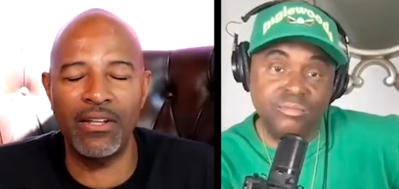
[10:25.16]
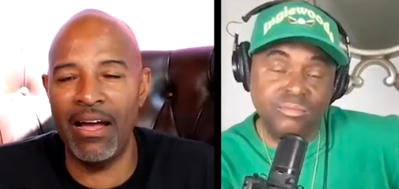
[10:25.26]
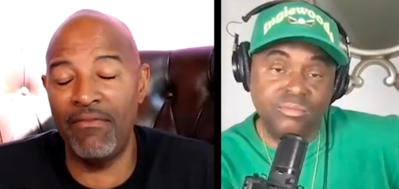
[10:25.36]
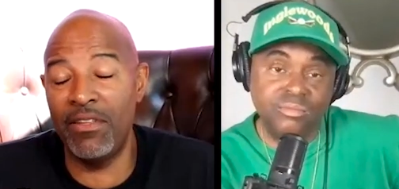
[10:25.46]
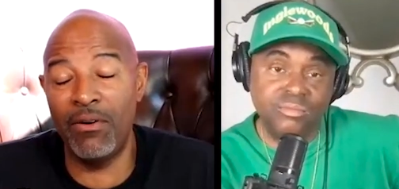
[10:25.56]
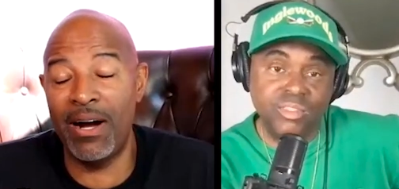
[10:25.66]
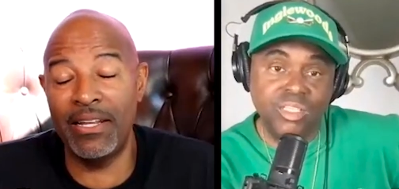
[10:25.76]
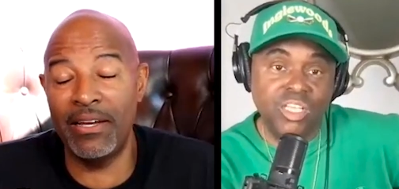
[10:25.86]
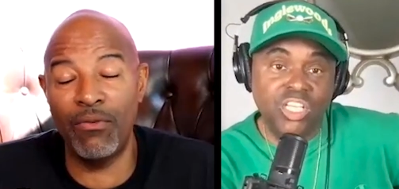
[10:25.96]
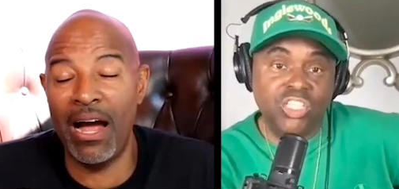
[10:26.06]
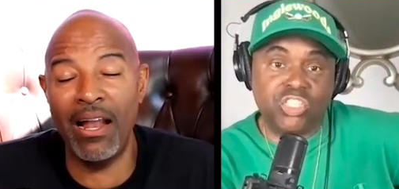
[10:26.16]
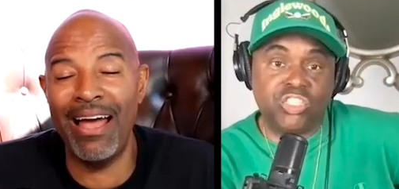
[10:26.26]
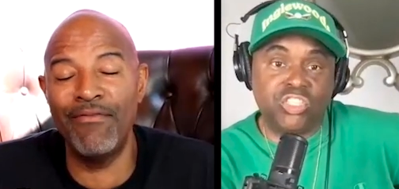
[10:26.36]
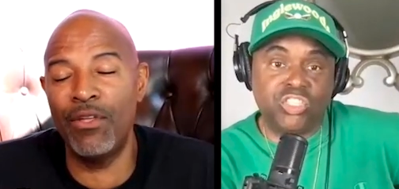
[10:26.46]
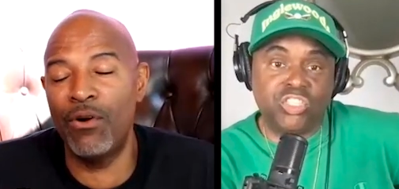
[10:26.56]
Speaker 1: I have no idea. I
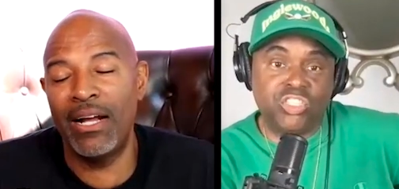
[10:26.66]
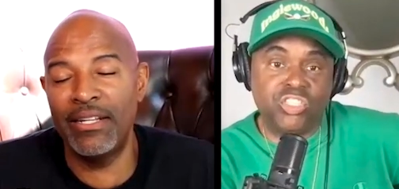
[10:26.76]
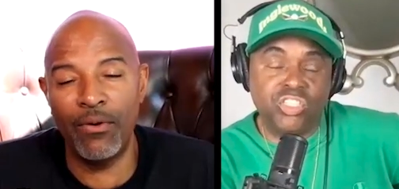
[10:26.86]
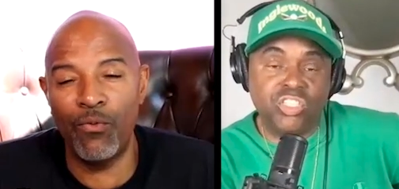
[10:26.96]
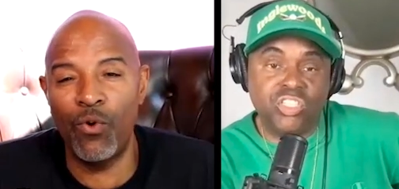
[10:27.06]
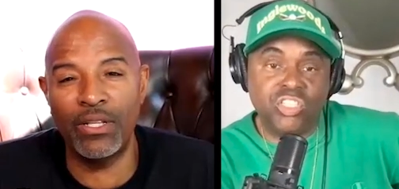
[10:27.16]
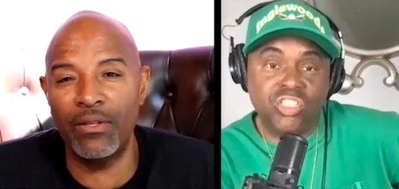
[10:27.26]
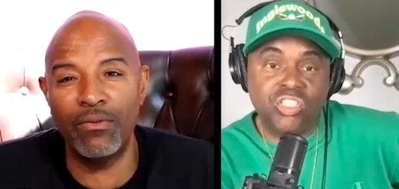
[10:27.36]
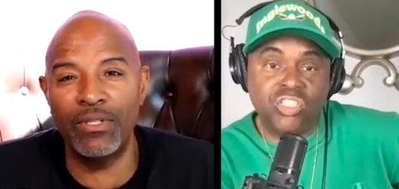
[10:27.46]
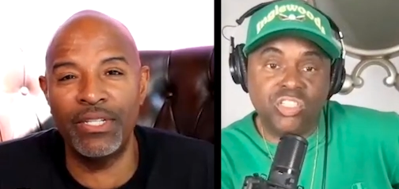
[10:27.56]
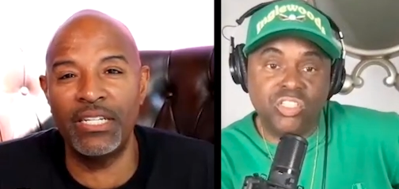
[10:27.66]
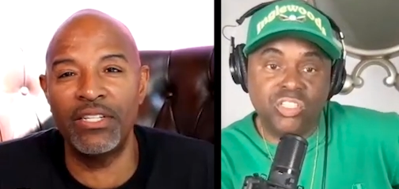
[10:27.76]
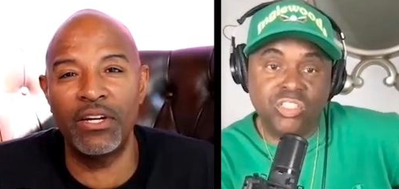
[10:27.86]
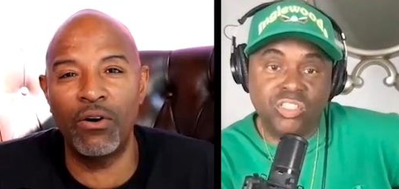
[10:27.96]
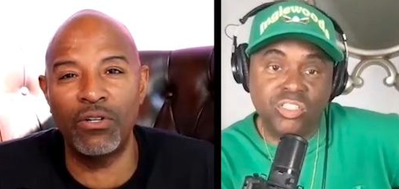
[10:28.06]
have no idea what Disney
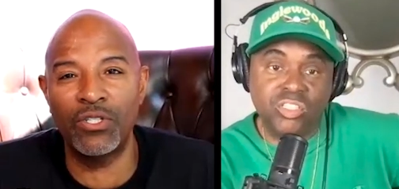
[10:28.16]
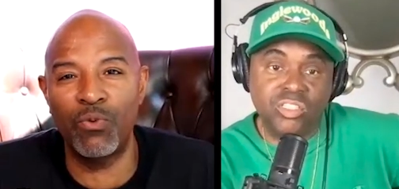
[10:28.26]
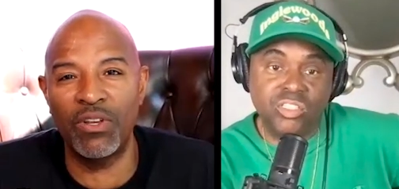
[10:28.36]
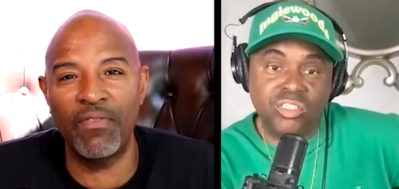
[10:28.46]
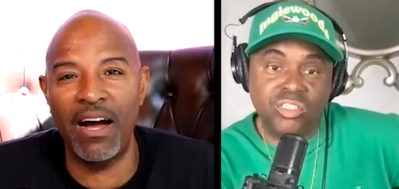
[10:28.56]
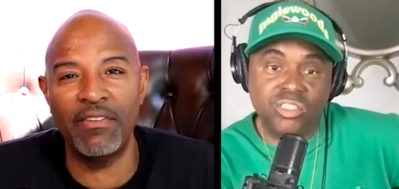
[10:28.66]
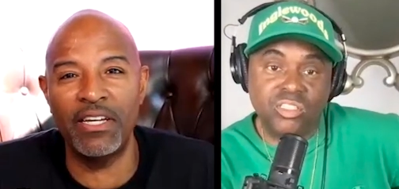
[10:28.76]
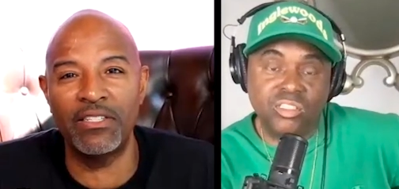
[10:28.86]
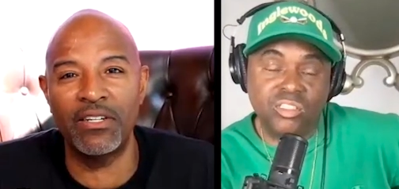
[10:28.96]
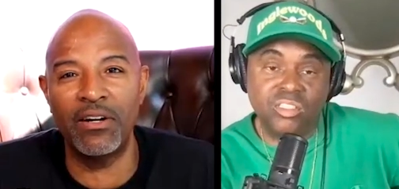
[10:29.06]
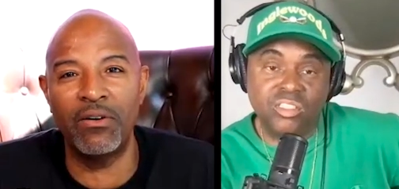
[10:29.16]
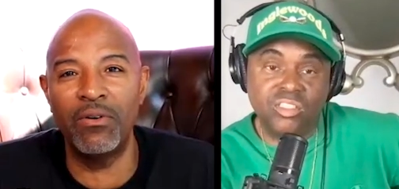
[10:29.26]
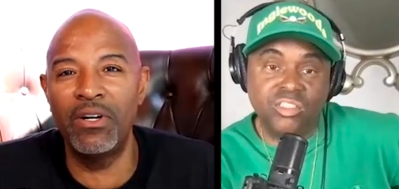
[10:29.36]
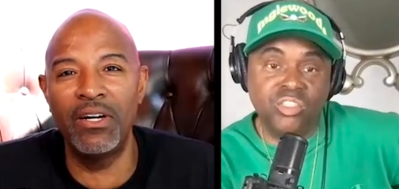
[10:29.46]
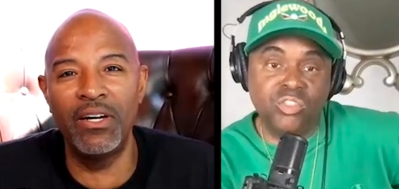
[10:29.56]
cost 25 years ago.
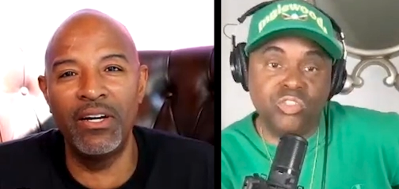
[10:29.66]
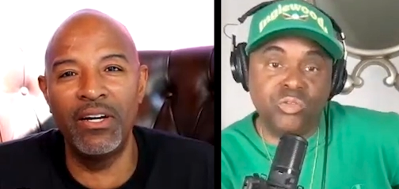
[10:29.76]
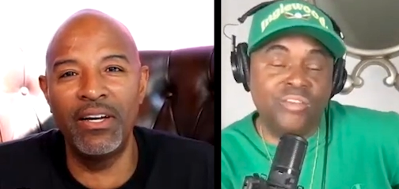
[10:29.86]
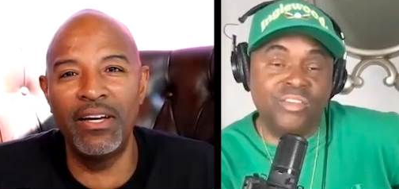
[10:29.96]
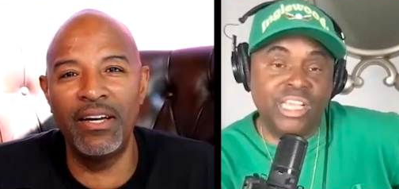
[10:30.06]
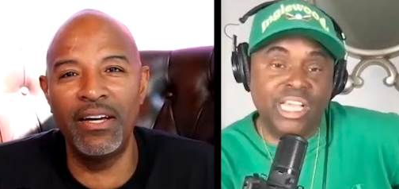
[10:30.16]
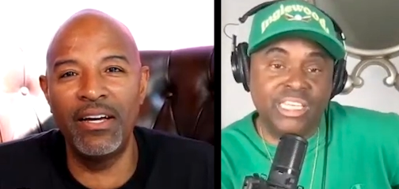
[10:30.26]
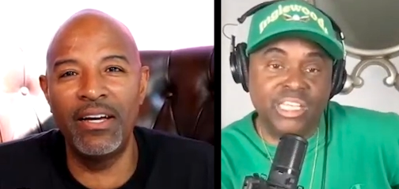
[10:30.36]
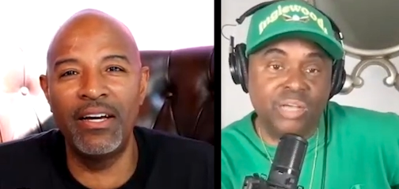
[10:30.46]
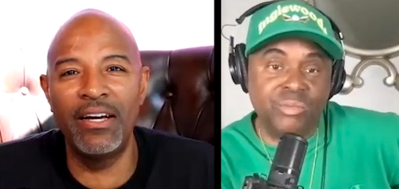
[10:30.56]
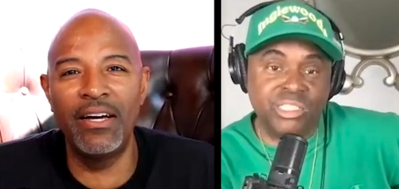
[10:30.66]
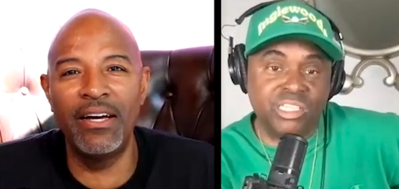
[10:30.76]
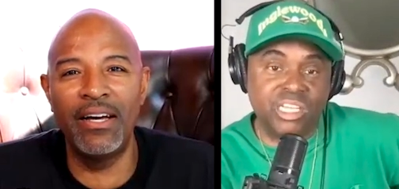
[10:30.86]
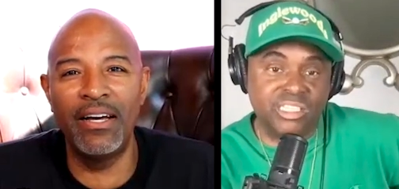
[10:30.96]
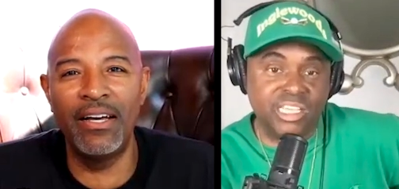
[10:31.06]
Speaker 2: You, do you have any idea how much
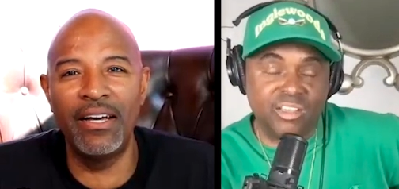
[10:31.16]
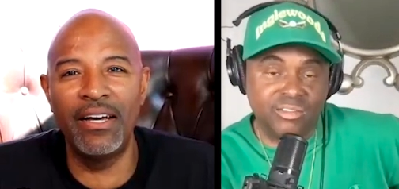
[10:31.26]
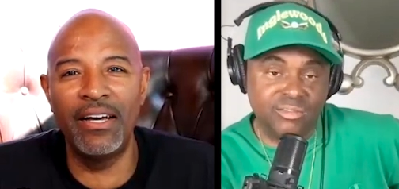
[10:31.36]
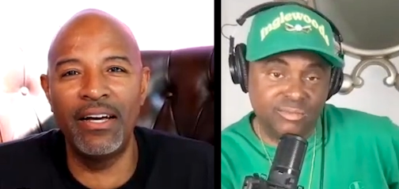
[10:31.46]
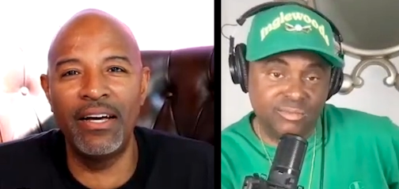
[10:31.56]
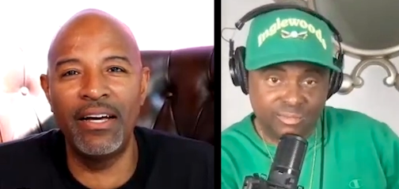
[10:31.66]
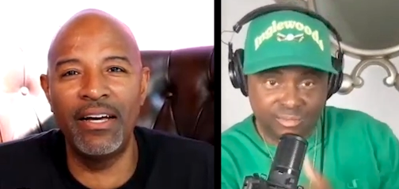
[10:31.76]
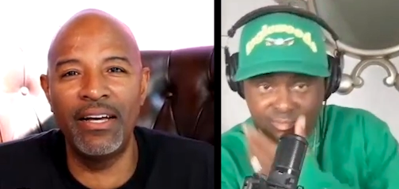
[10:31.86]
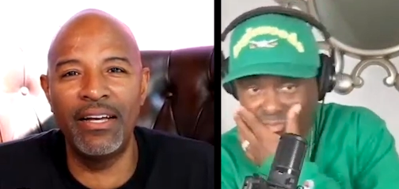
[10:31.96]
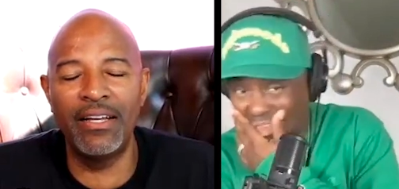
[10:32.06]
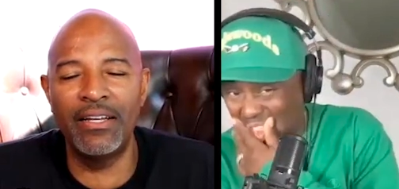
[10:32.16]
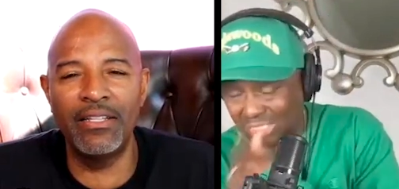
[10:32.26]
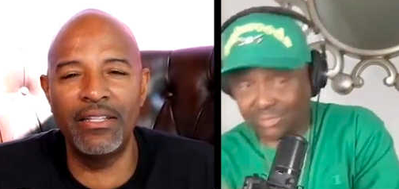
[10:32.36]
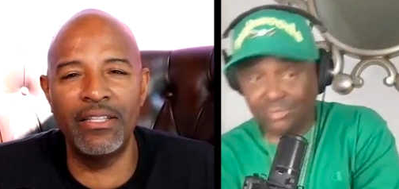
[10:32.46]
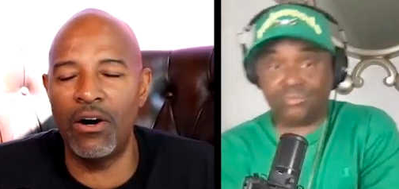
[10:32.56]
it costs now?
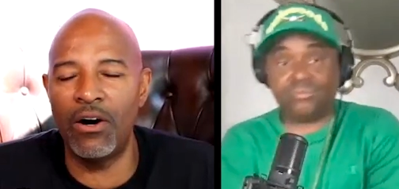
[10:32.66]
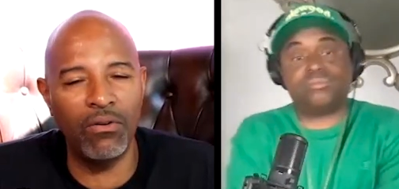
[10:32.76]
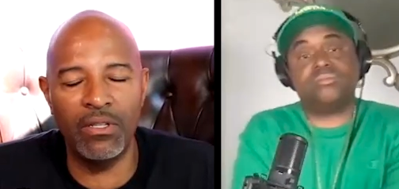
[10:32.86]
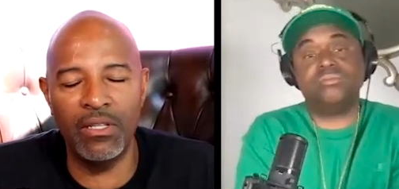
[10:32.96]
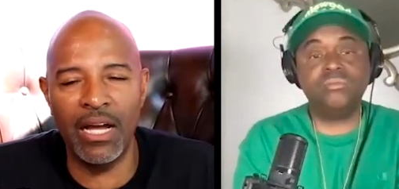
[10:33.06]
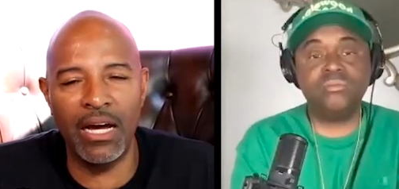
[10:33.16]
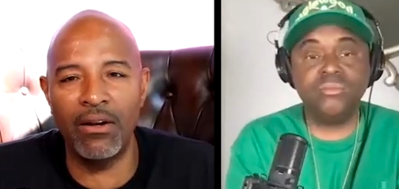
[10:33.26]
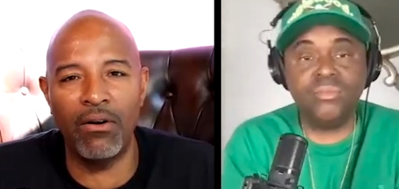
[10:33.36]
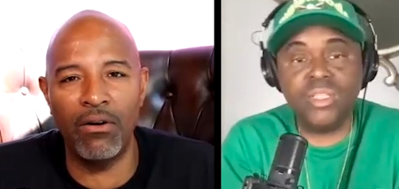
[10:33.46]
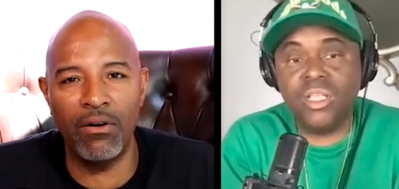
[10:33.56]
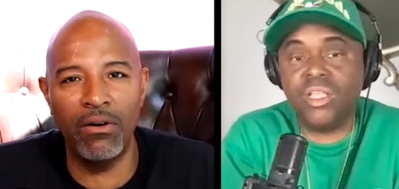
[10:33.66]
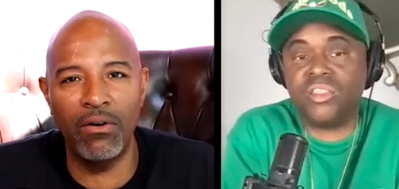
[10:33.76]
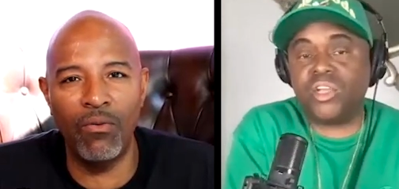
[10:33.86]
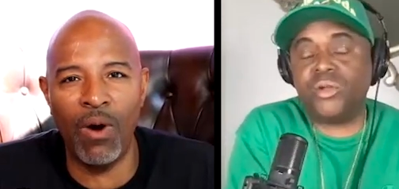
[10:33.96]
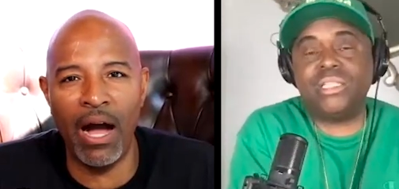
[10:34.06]
Speaker 1: No, not at all.
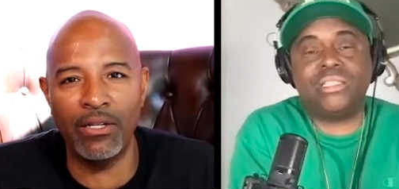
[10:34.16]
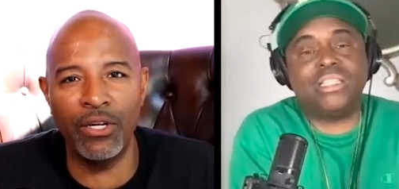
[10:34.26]
Speaker 2: Why?